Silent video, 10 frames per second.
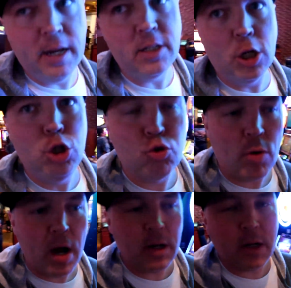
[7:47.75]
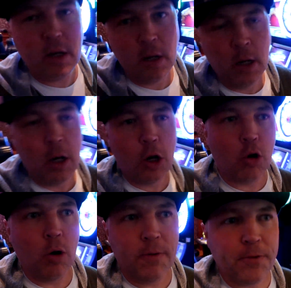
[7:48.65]
is a drunk
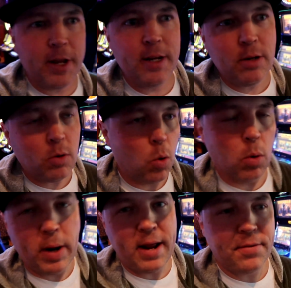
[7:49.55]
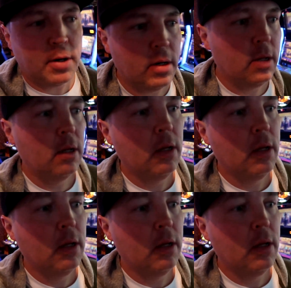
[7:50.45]
girlfriend or whatever